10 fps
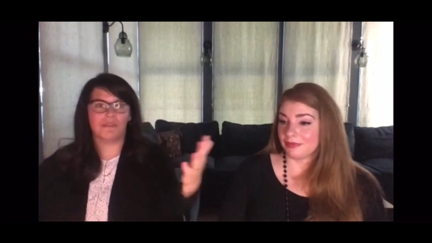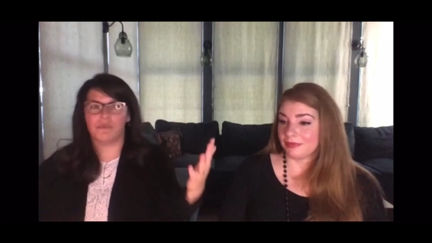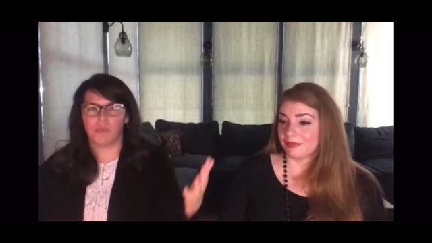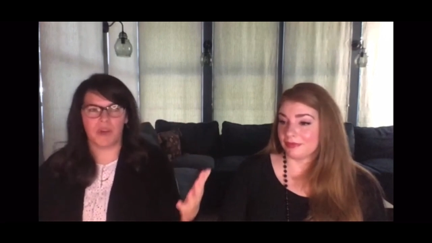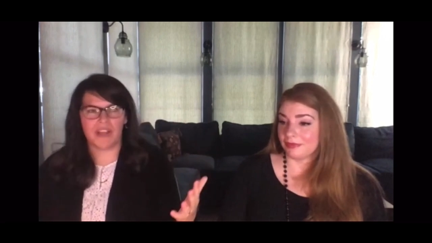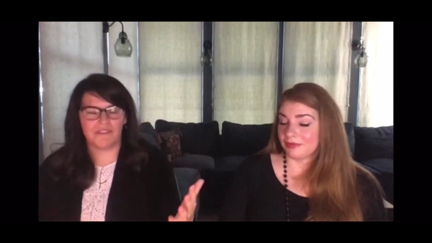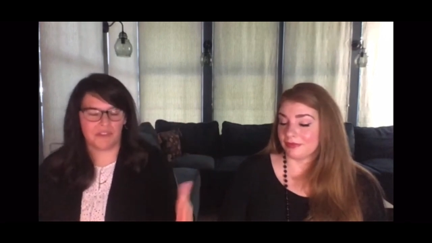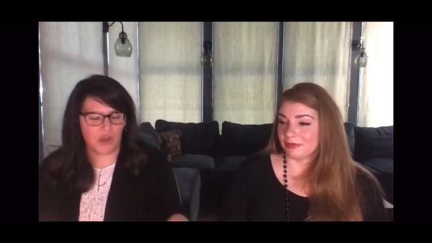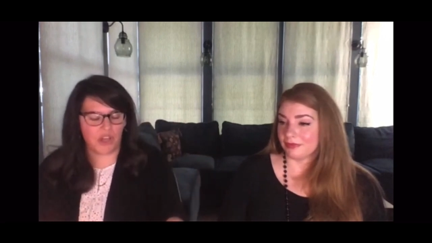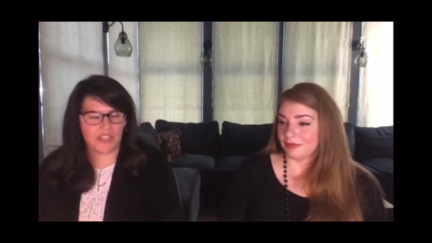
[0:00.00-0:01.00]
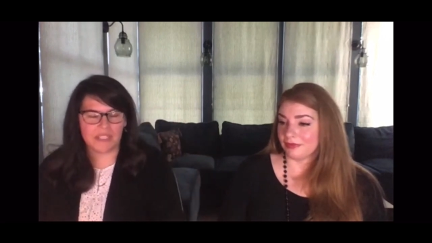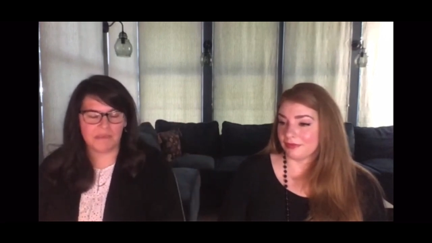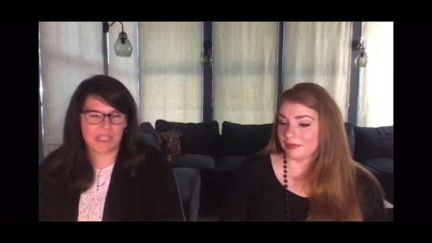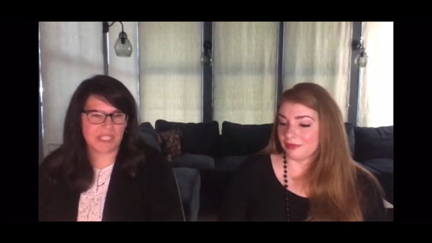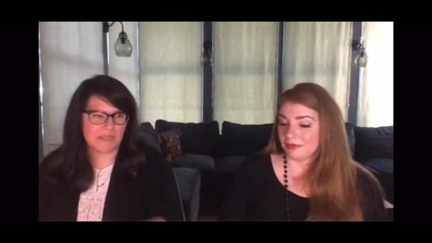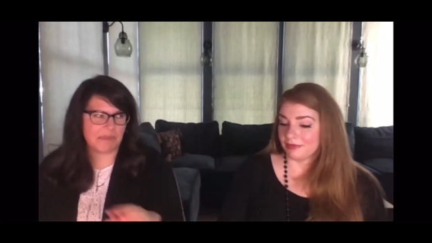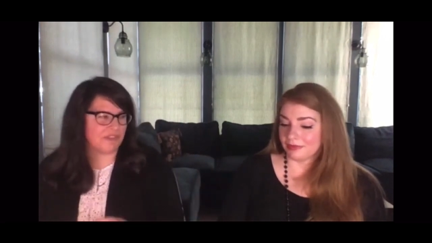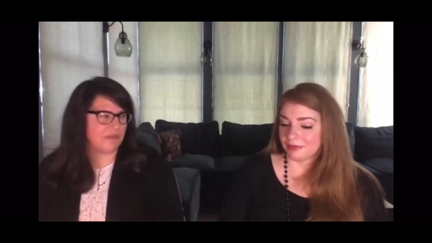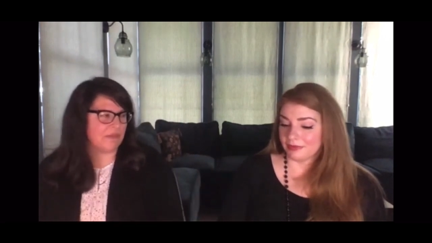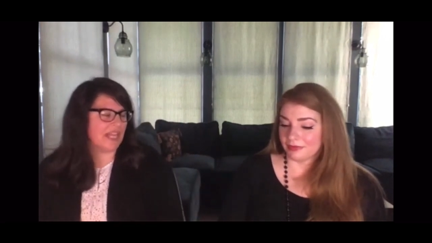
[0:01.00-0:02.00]
Speaker 1: of whatever something inspired
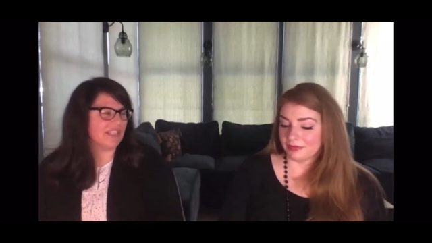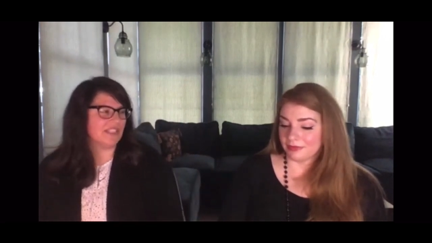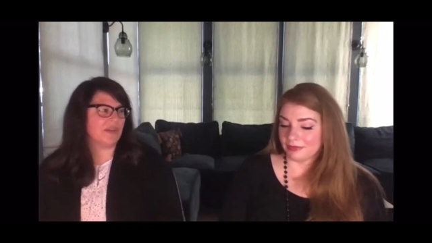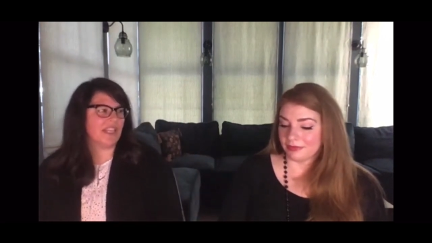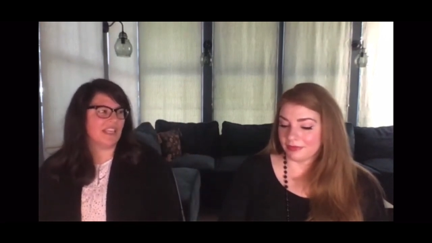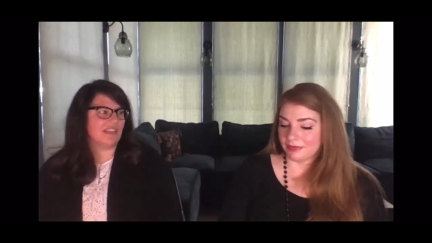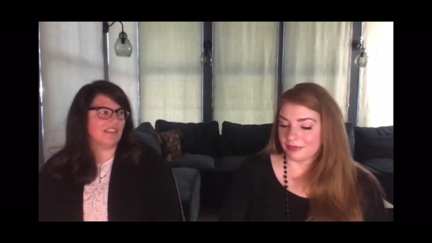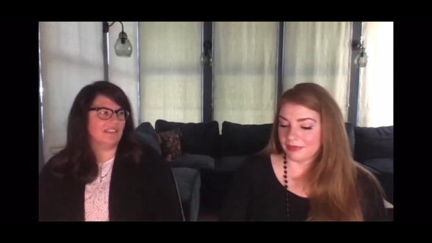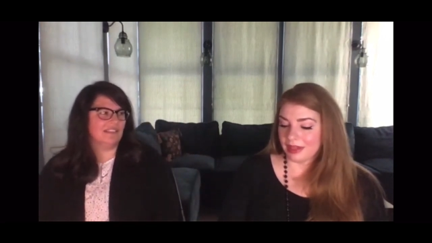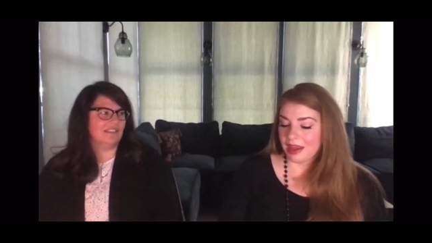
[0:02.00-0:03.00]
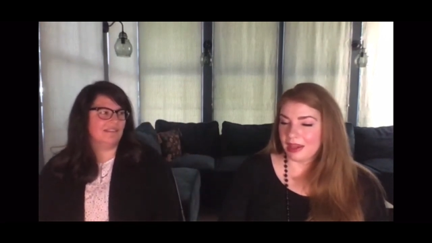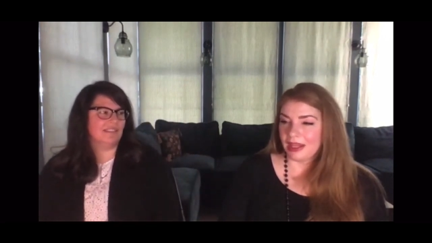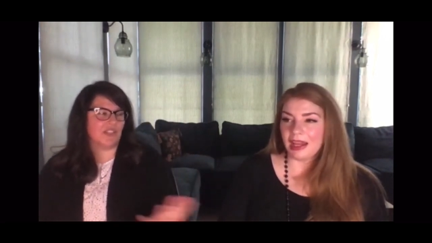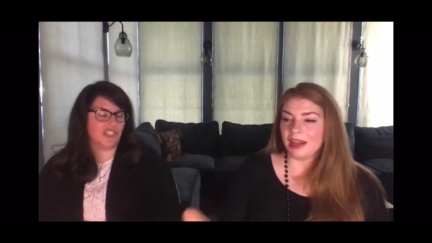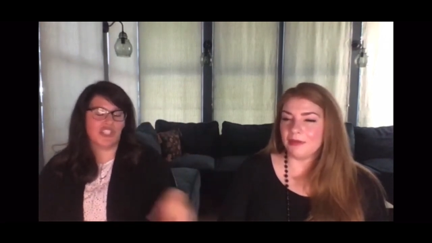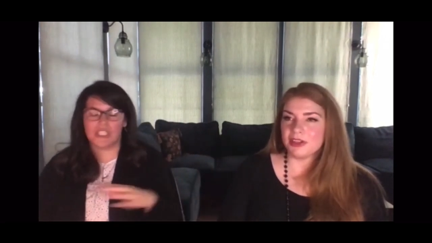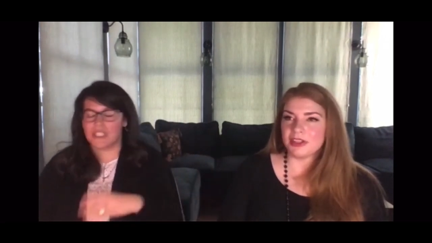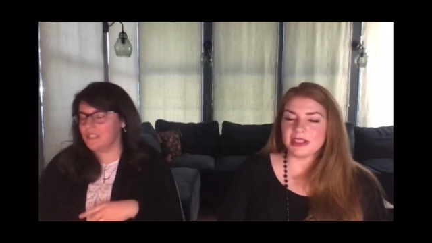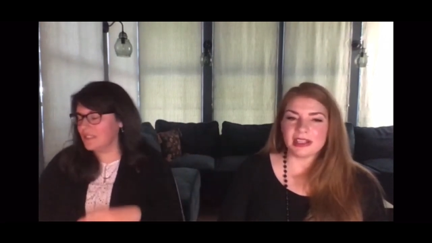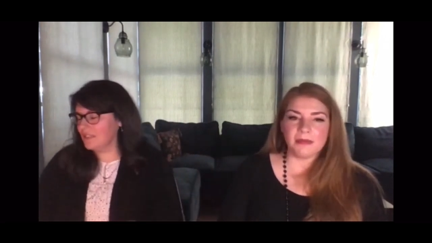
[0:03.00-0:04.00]
from that. So I think
Speaker 2: yeah, I mean it's
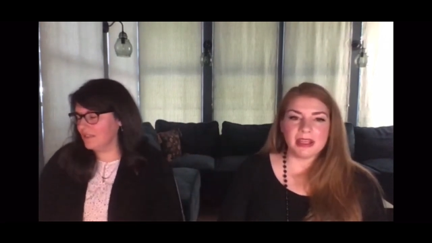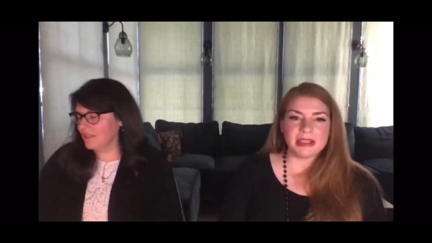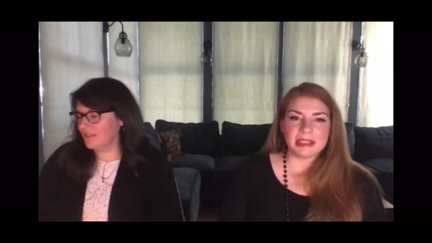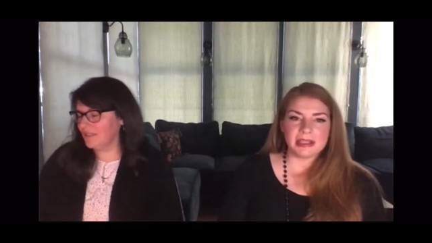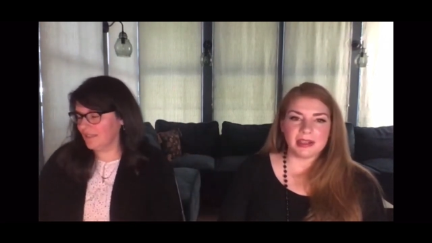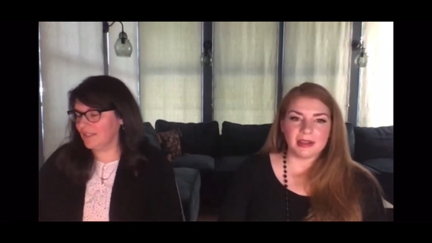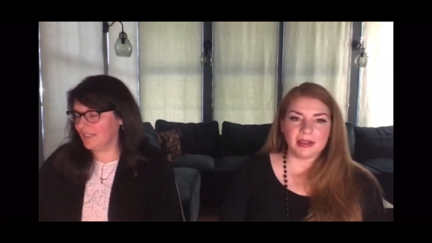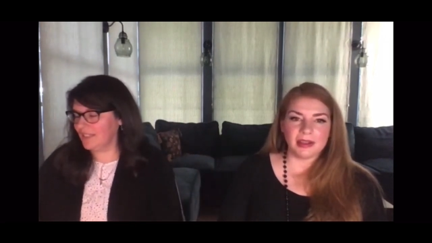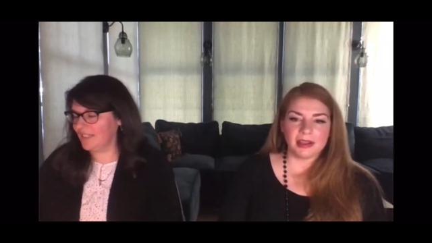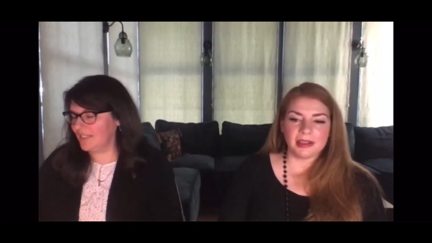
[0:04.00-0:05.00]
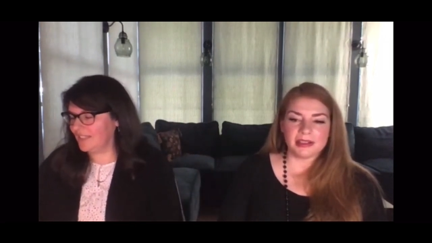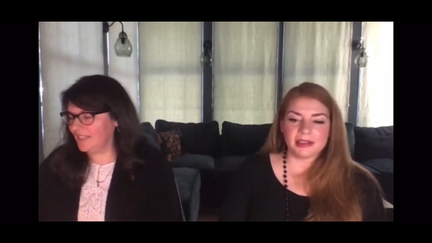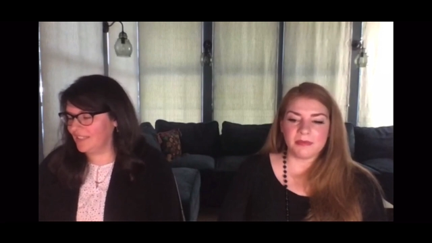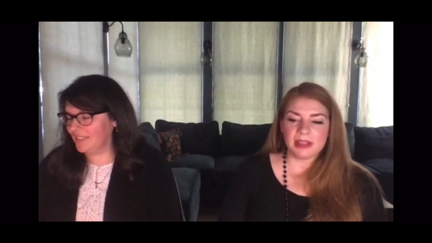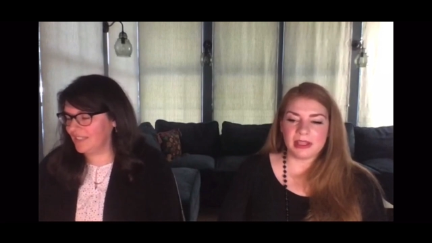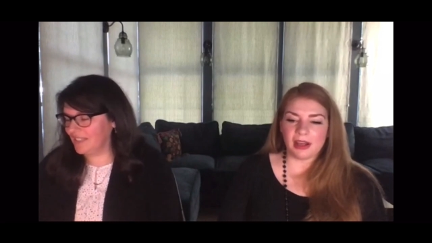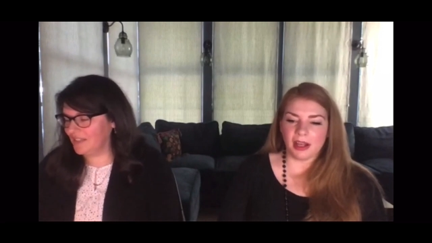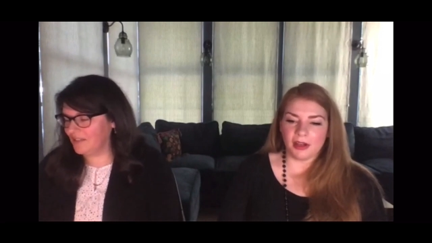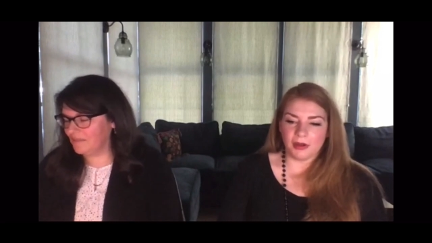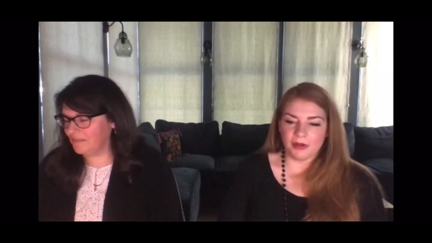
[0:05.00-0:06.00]
just amazing that something that I
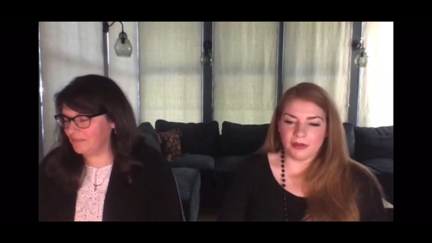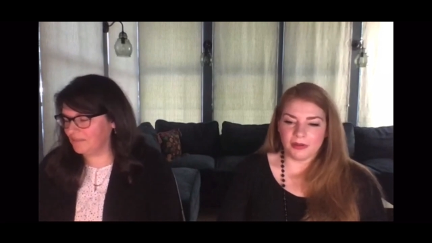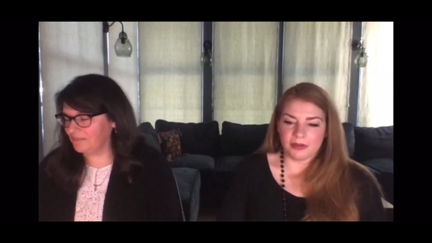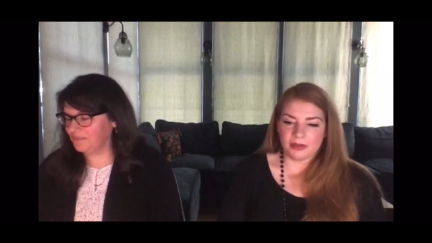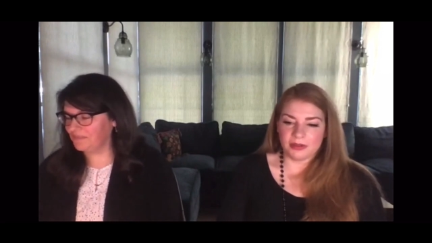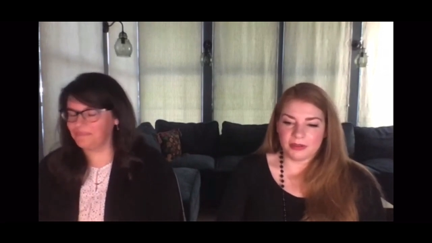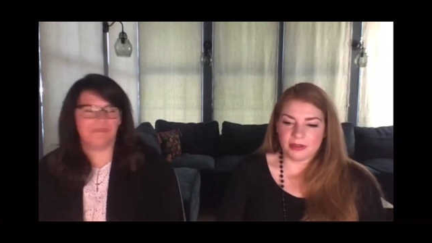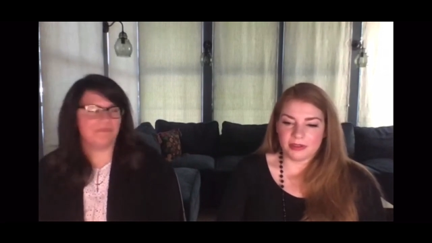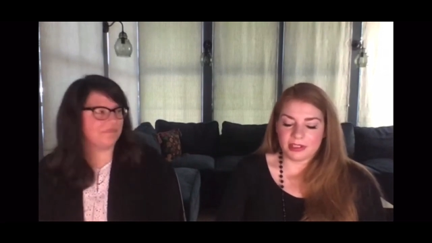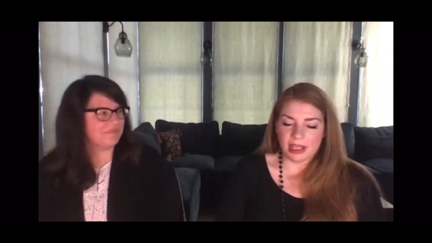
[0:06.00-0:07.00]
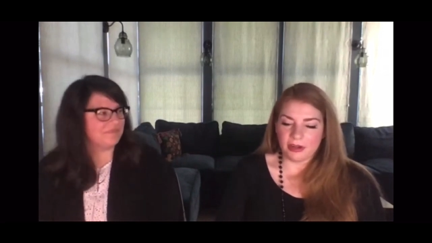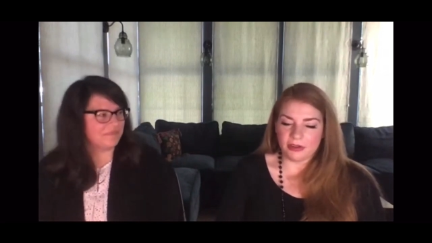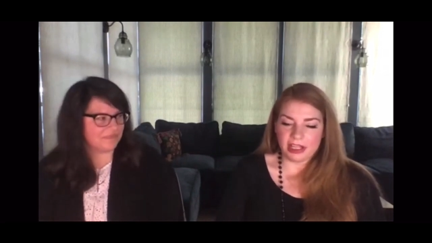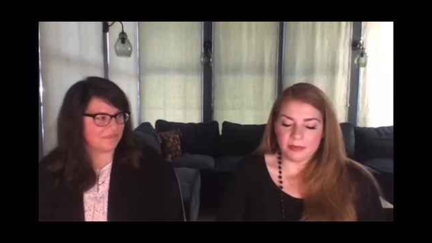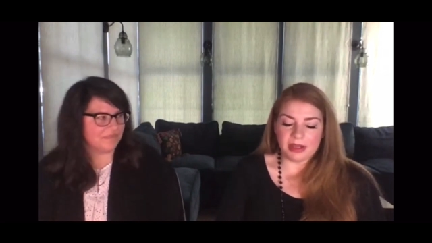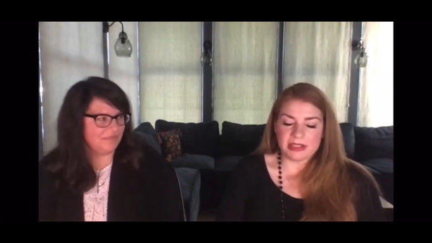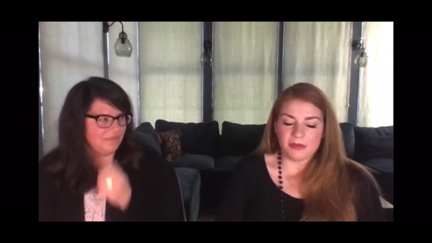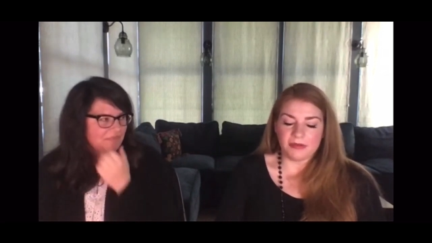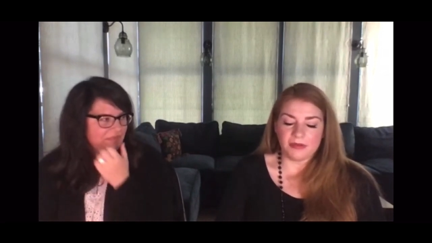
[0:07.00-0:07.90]
wrote to entertain myself